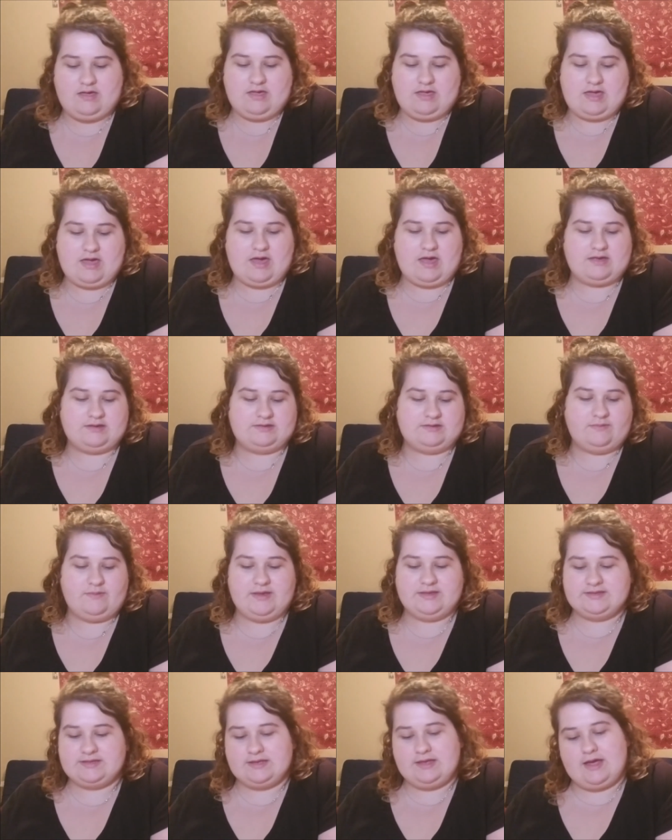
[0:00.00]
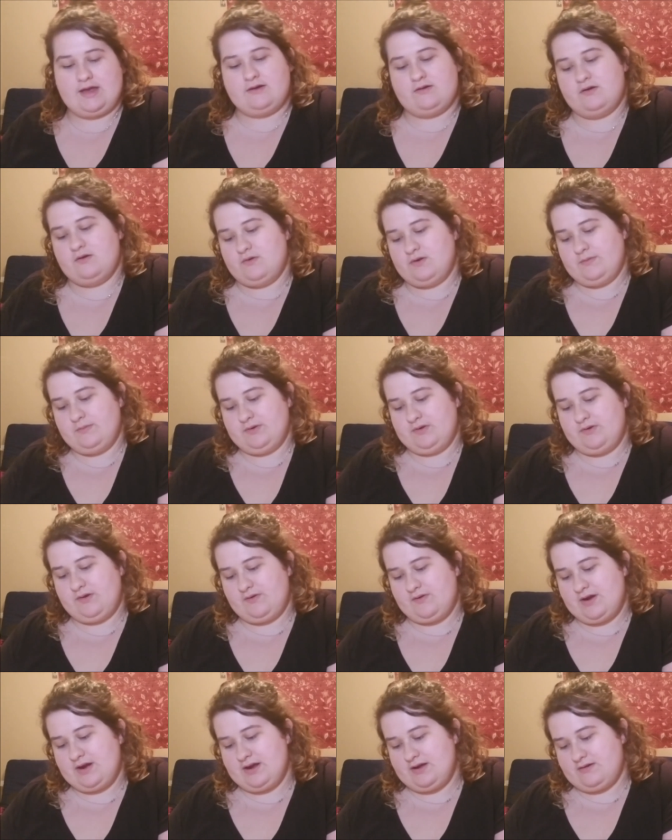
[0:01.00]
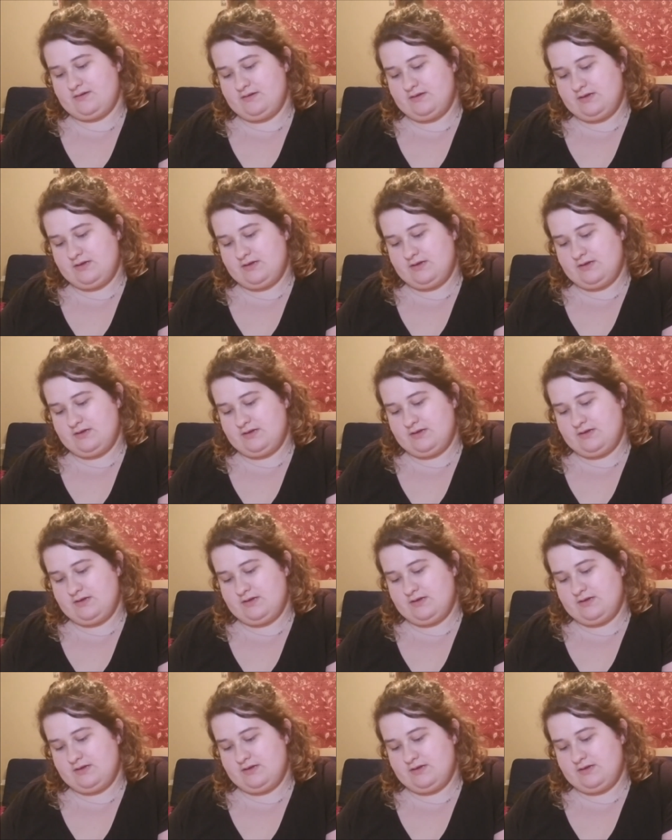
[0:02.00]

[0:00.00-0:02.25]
Yeah, so basically I don't know what I'm doing right now.